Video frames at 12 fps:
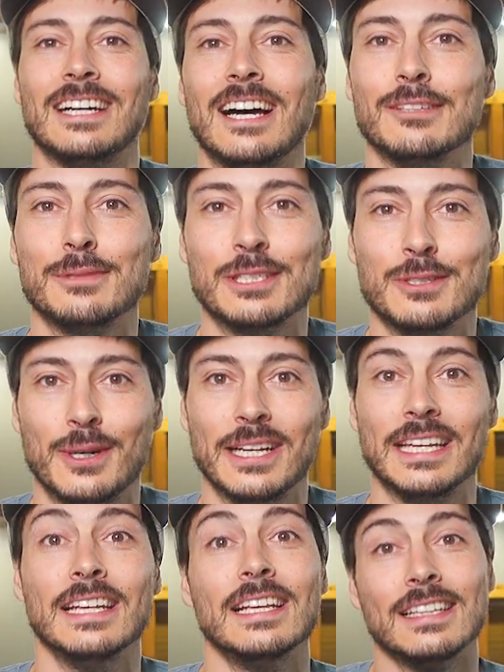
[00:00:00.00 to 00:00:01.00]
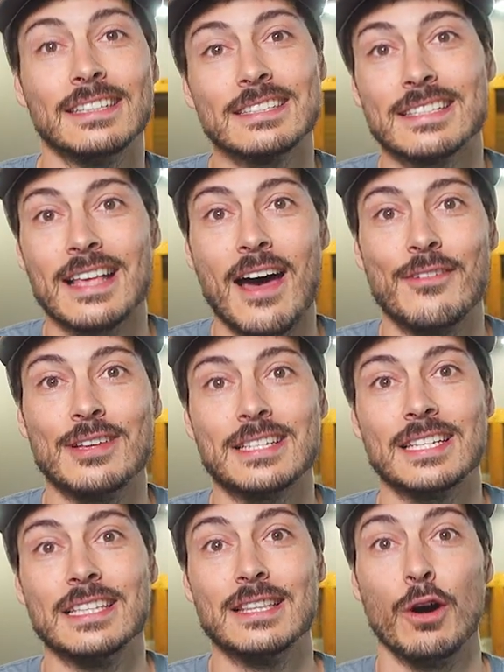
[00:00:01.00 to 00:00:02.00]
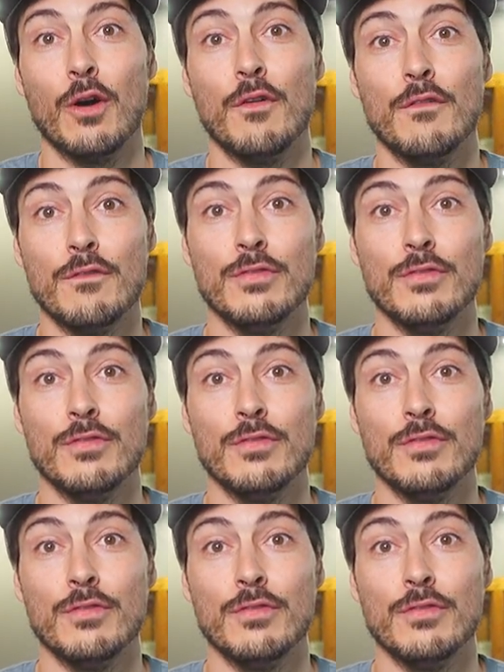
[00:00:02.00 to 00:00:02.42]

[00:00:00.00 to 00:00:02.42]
Cosmic 20. This is obviously the